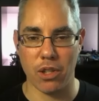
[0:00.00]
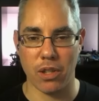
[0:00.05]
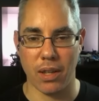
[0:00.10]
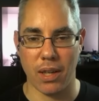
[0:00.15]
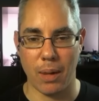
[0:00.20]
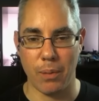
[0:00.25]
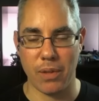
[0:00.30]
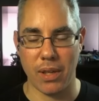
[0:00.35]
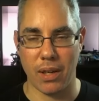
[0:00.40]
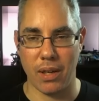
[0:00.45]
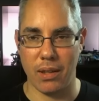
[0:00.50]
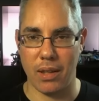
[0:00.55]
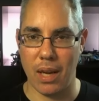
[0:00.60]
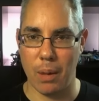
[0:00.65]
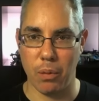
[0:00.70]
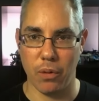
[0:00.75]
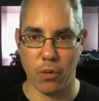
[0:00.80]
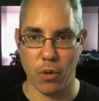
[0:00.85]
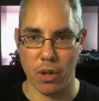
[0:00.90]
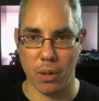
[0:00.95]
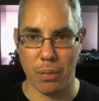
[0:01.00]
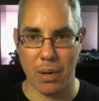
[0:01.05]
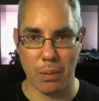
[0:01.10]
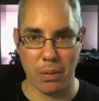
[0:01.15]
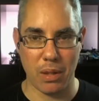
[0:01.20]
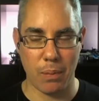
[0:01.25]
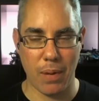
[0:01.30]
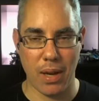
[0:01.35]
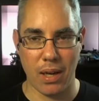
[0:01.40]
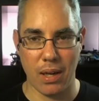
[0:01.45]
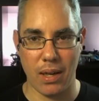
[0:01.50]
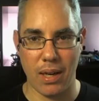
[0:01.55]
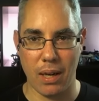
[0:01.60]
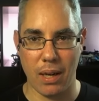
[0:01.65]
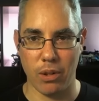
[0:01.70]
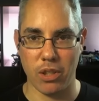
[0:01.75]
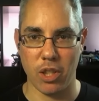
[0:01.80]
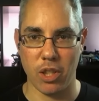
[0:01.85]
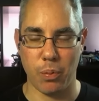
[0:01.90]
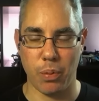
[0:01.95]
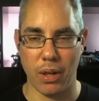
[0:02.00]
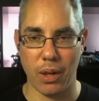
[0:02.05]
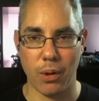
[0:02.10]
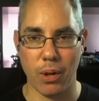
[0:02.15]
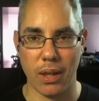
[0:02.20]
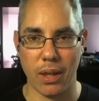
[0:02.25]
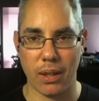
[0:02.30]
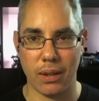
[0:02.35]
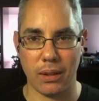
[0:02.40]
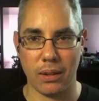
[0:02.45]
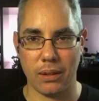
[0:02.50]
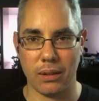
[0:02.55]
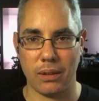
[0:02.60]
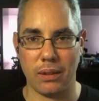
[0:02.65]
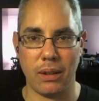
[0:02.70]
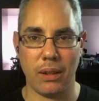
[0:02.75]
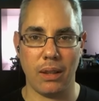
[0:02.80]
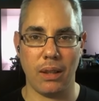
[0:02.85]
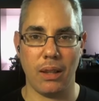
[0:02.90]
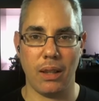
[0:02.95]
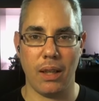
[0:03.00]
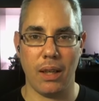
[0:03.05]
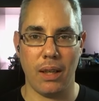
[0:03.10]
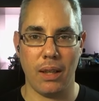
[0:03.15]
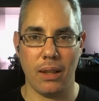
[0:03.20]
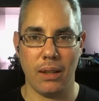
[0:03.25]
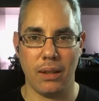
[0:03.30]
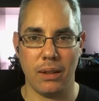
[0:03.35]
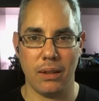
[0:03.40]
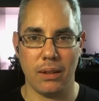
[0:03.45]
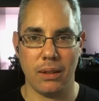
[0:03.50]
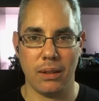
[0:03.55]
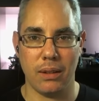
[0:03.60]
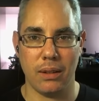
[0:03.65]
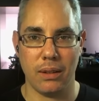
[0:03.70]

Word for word: usually comes out a day before the public beta now, which is pretty quick. Uh, watchOS two